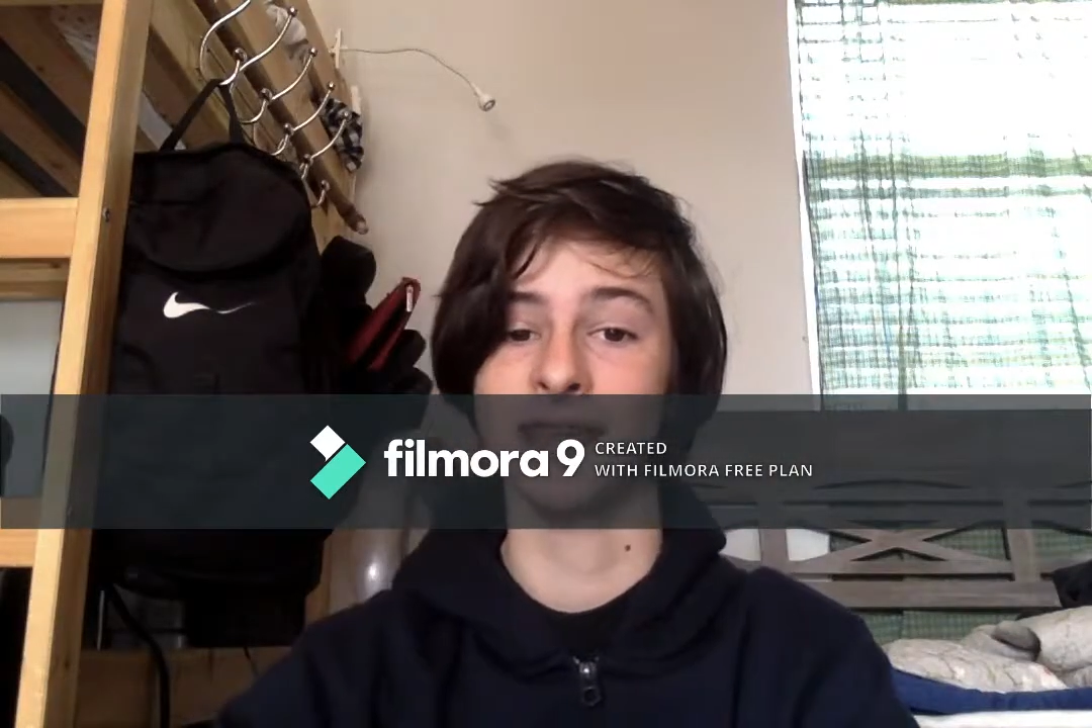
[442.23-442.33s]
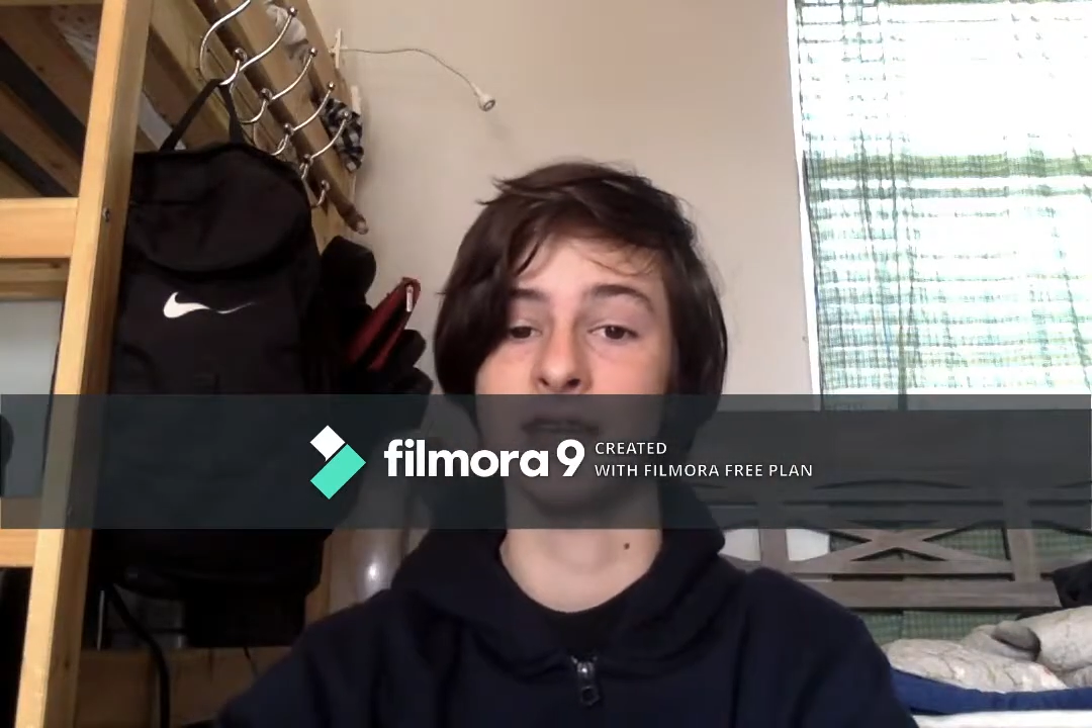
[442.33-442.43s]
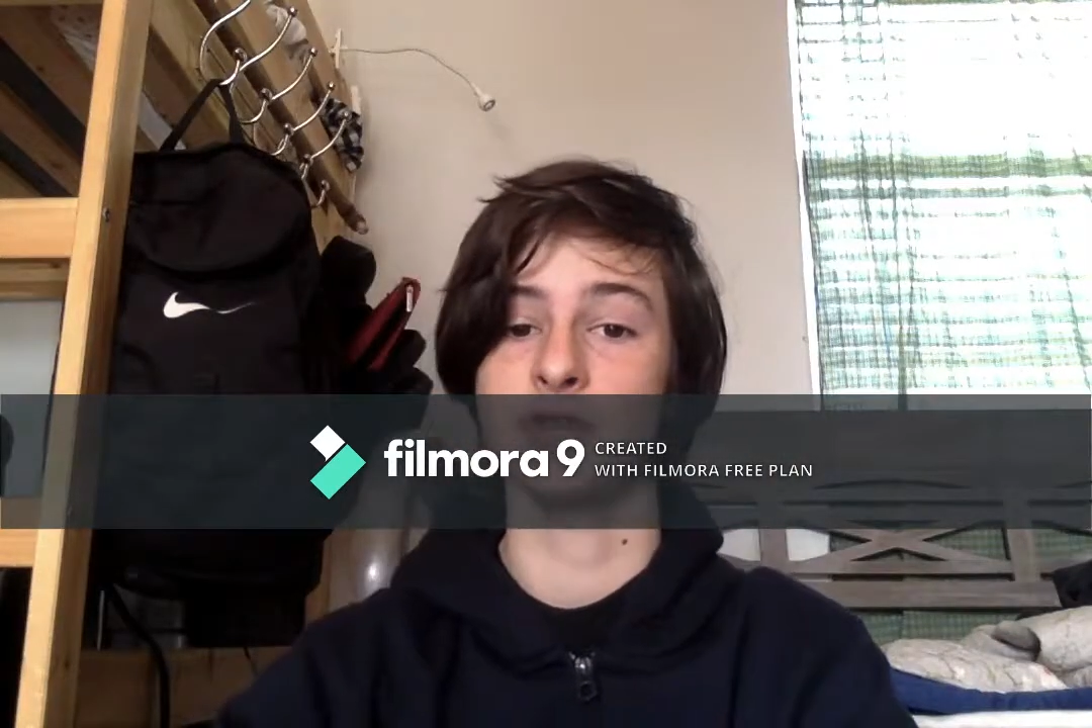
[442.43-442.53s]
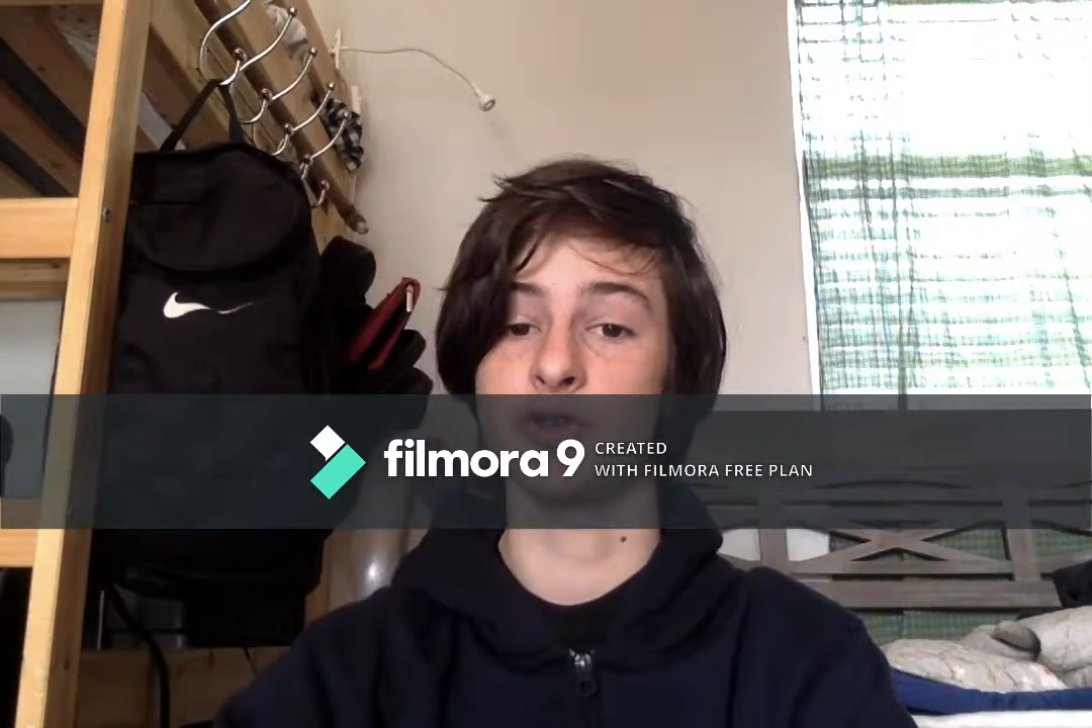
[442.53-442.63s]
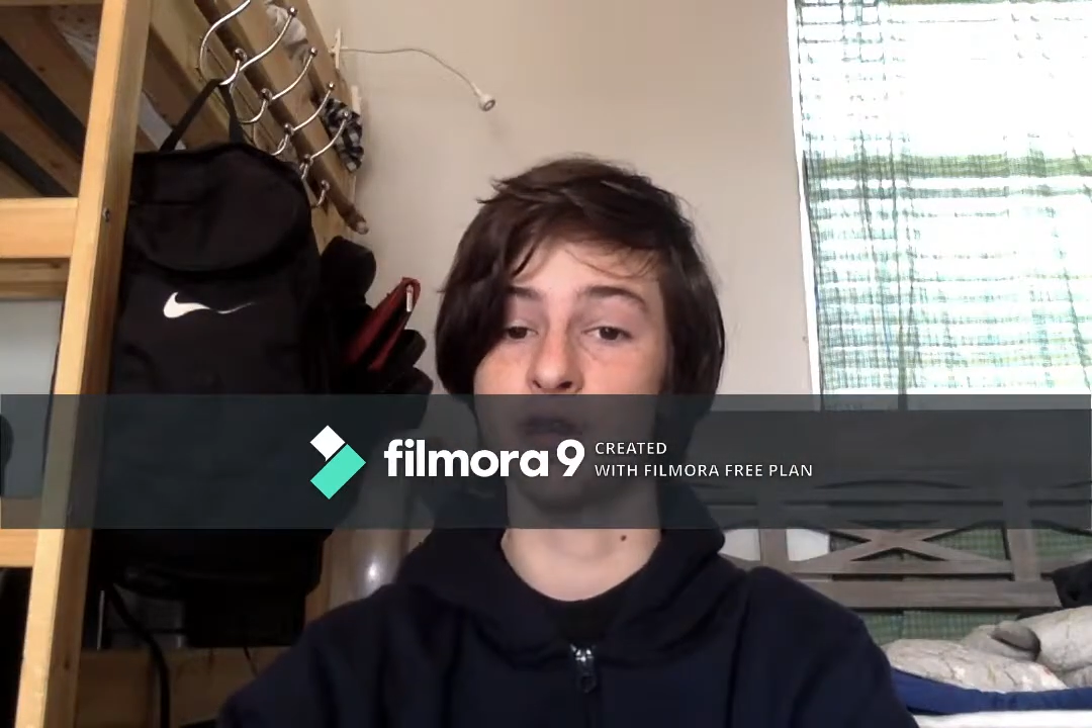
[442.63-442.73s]

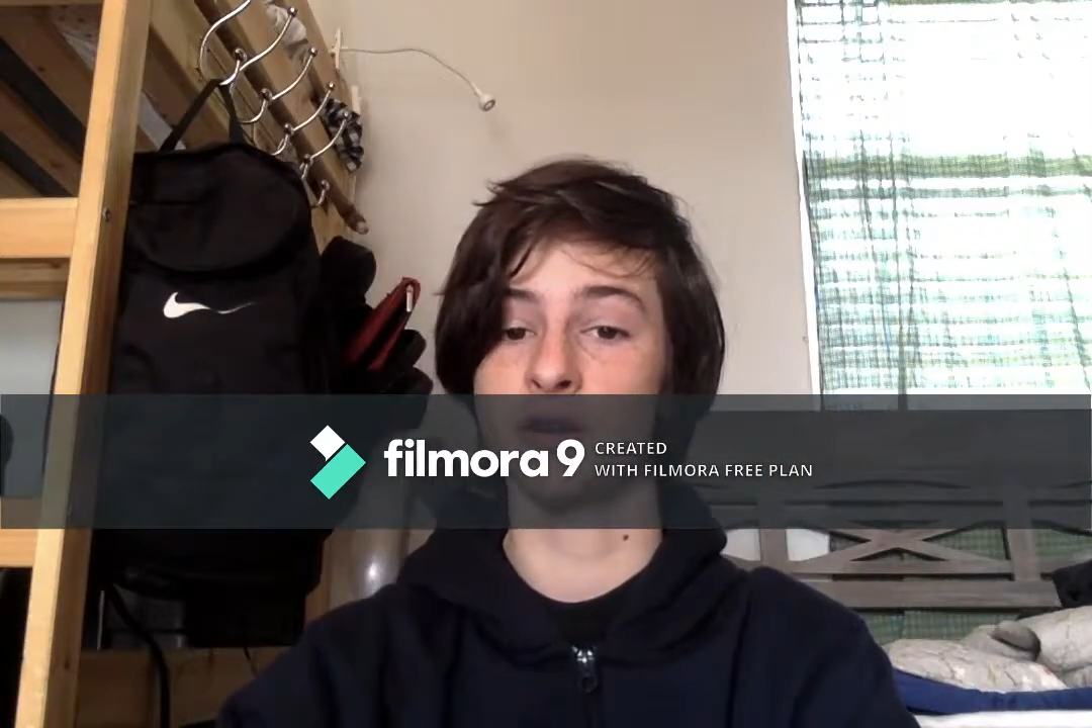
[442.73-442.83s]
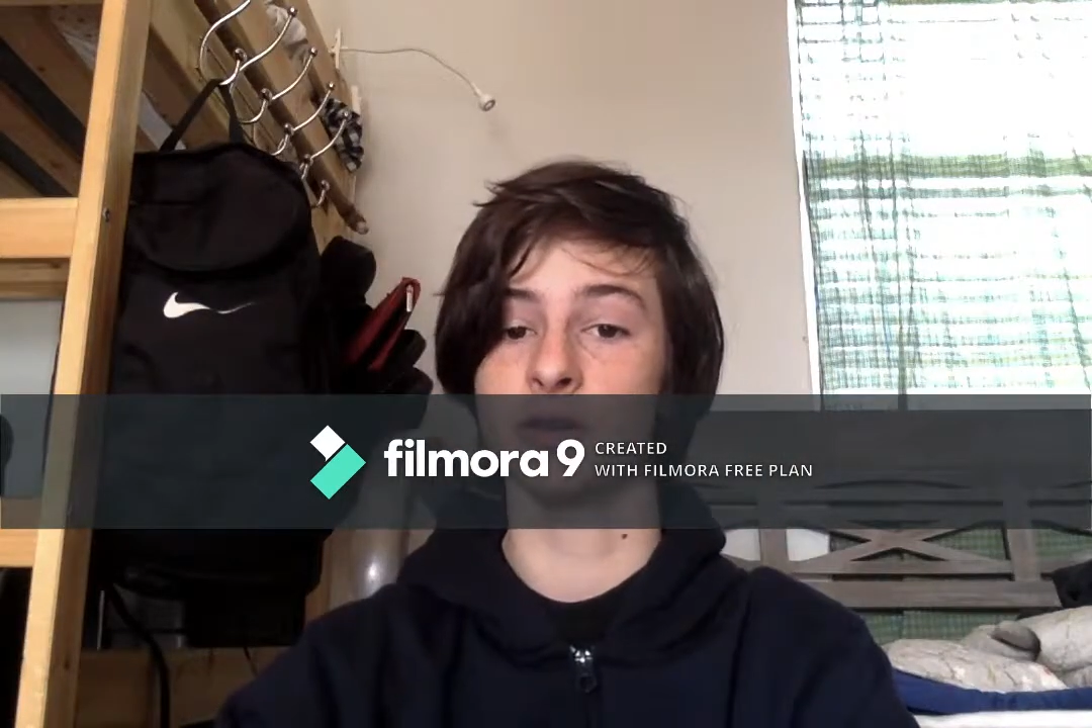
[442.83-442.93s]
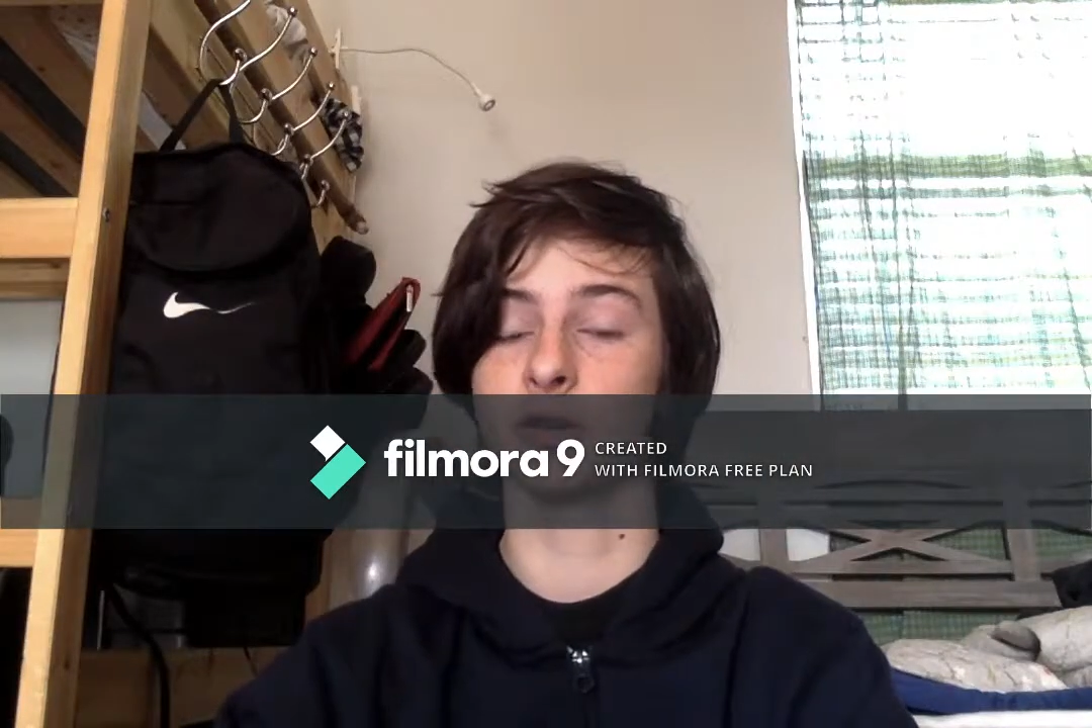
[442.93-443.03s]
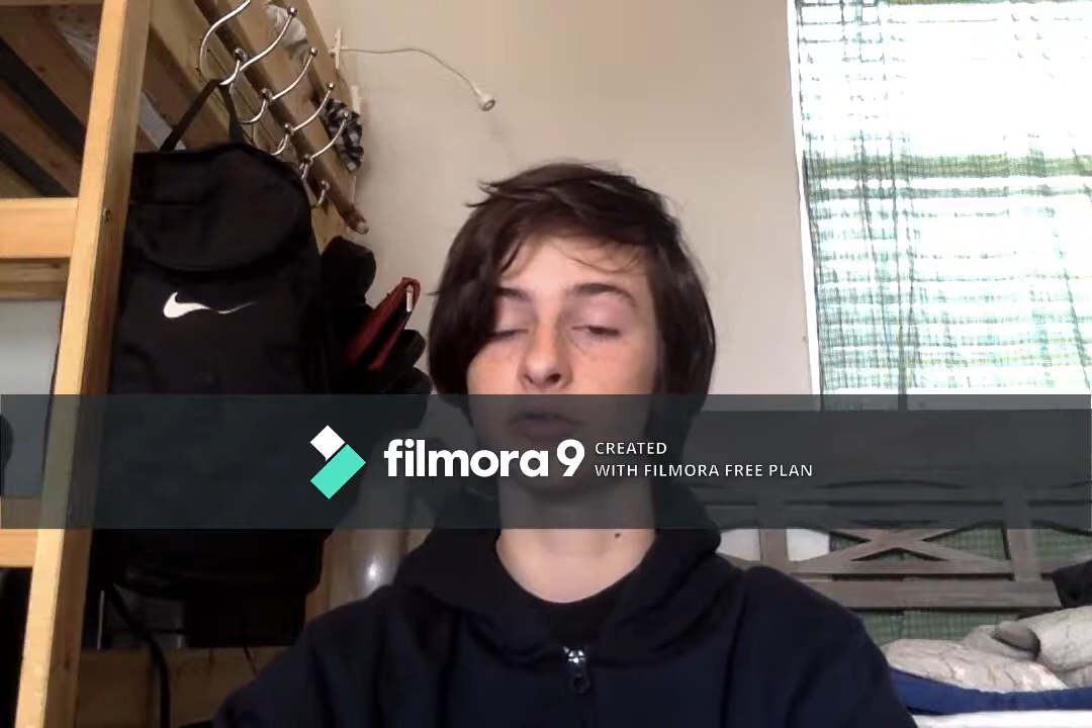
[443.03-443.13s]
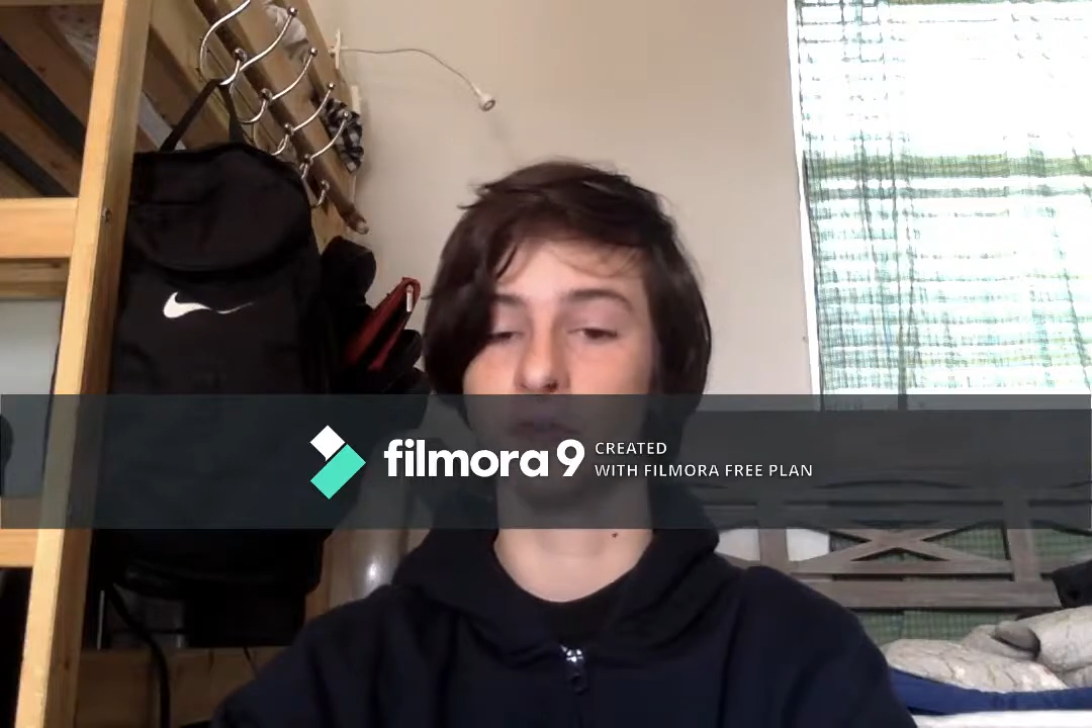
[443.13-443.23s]
indicate
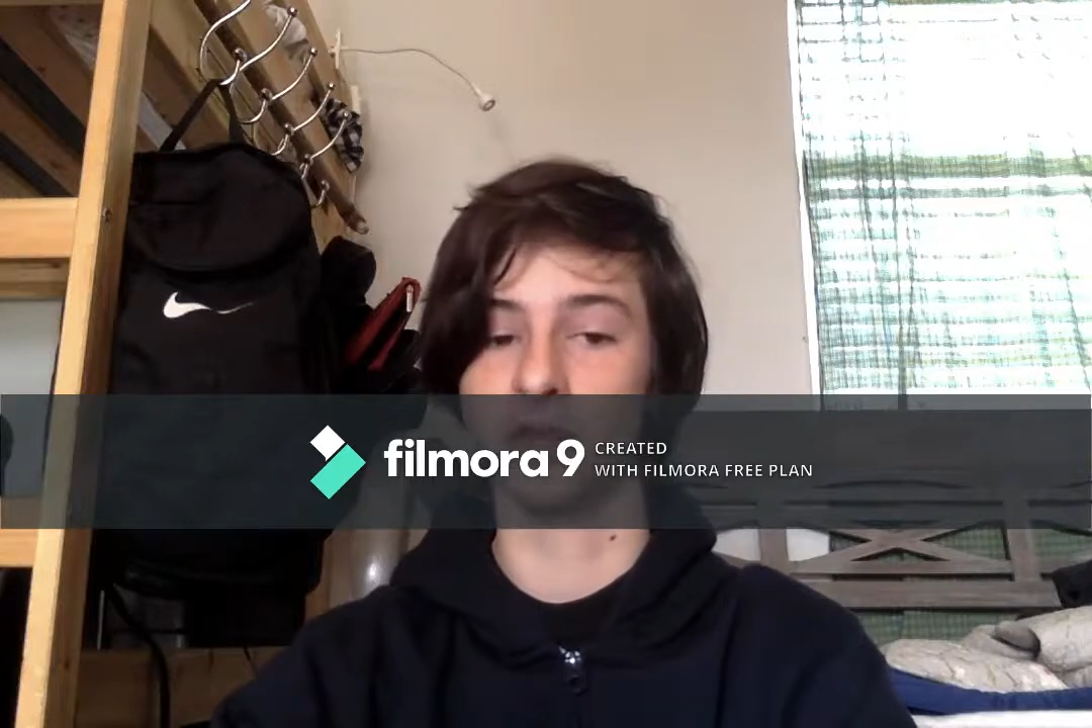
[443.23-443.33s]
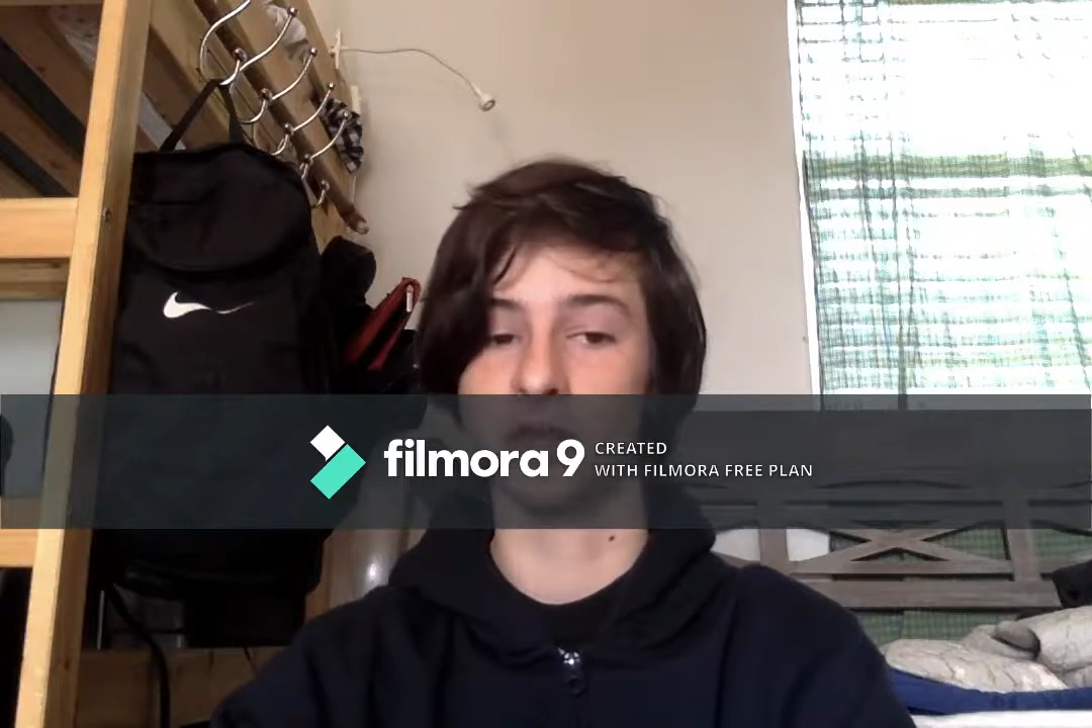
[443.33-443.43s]
general